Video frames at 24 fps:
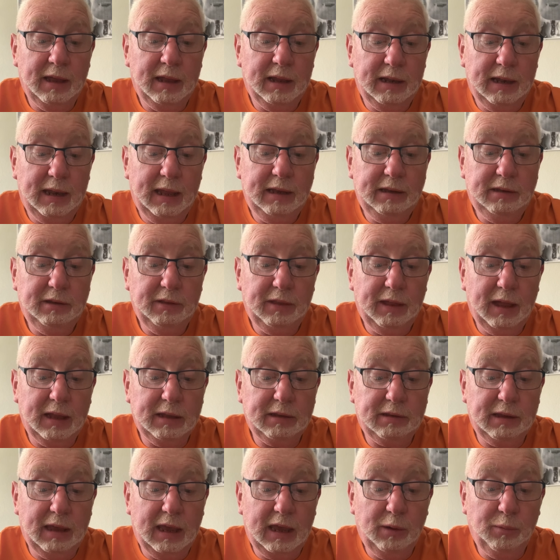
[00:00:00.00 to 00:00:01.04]
Later that
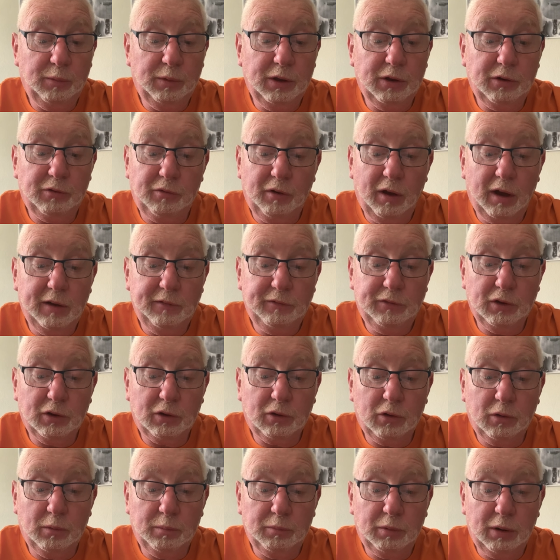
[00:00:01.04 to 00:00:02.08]
day, we arrived at
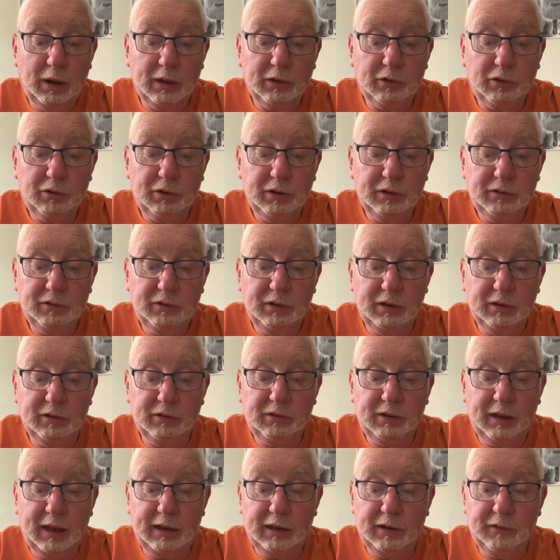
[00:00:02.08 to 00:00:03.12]
Cwmbran Christian
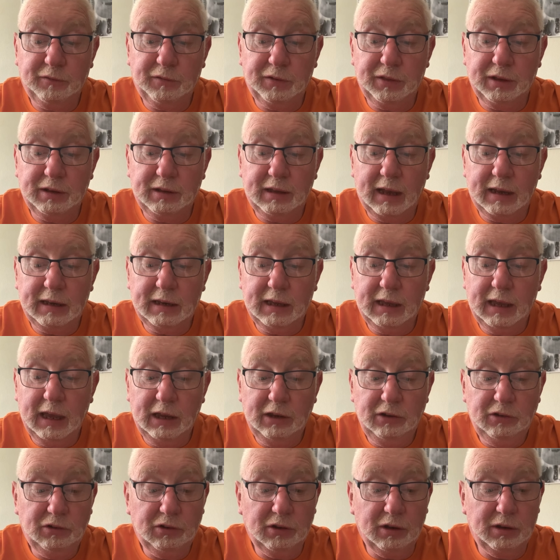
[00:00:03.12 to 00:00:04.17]
Centre for the
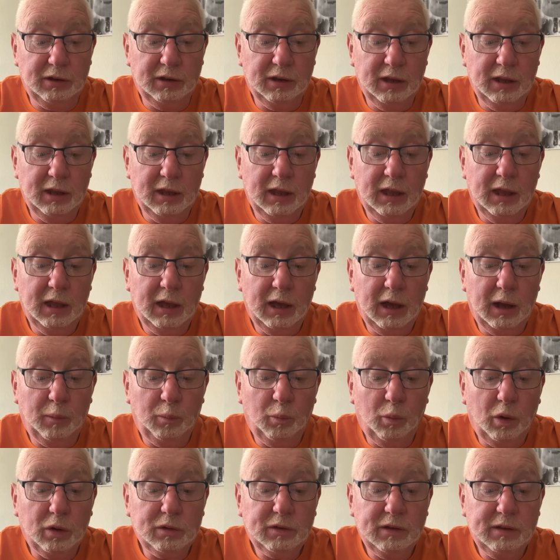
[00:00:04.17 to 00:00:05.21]
dedication, and
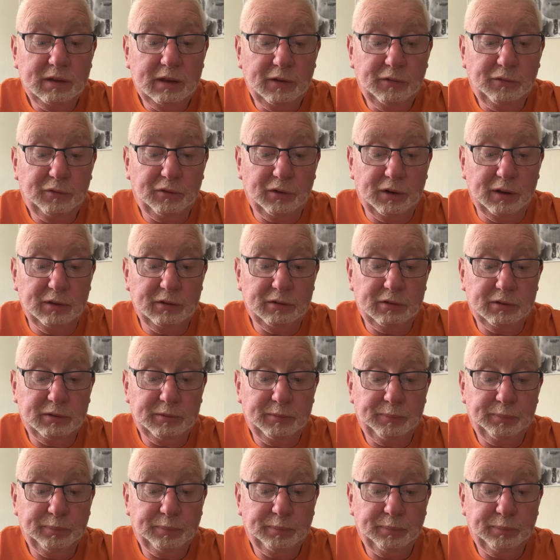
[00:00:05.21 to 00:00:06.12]
what a difference.